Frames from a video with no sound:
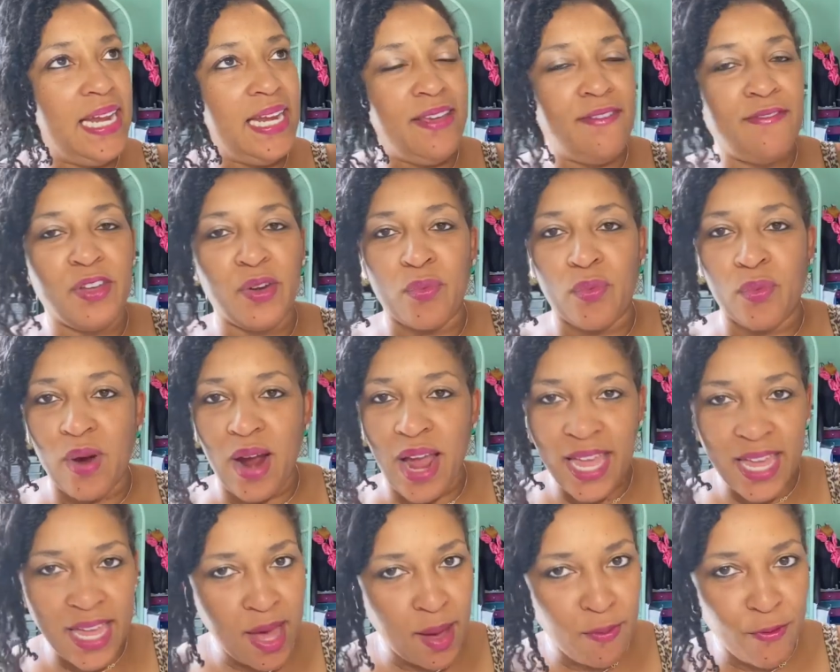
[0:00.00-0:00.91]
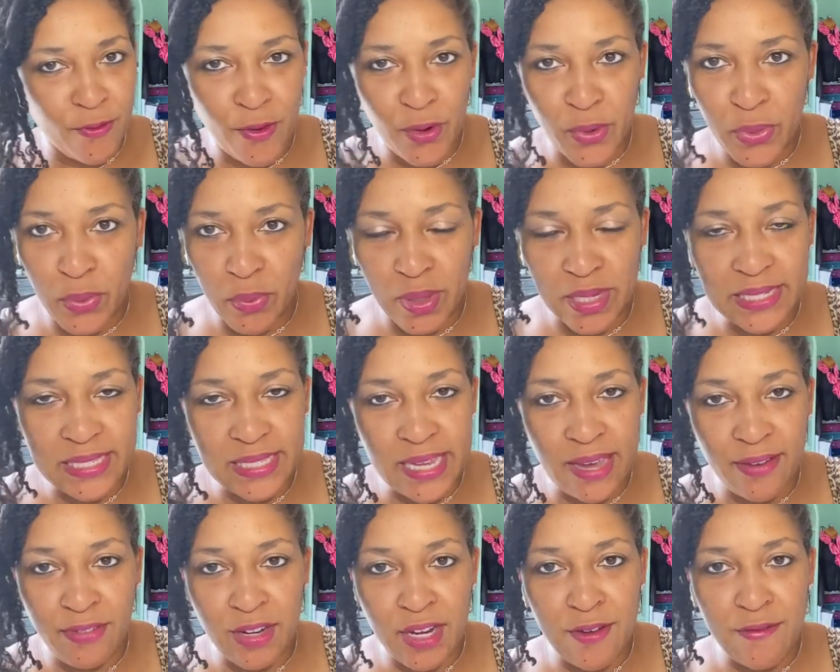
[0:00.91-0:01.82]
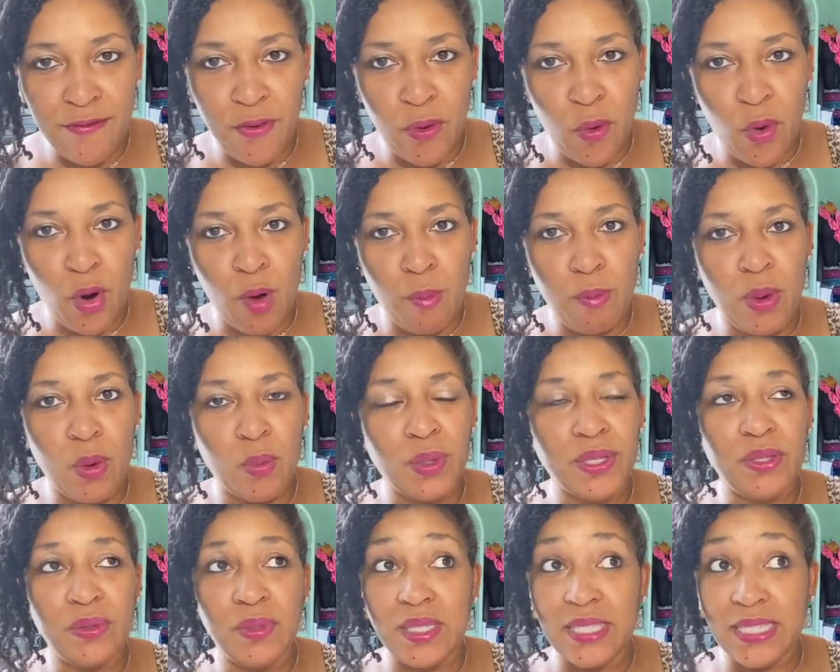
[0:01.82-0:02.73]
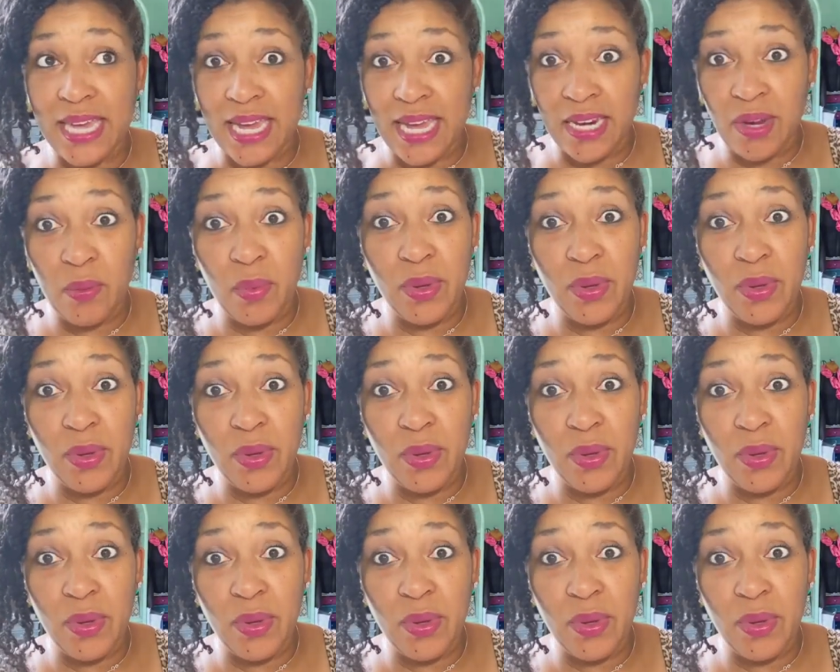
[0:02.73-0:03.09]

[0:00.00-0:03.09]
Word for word: even rang up for $374, but when you scan it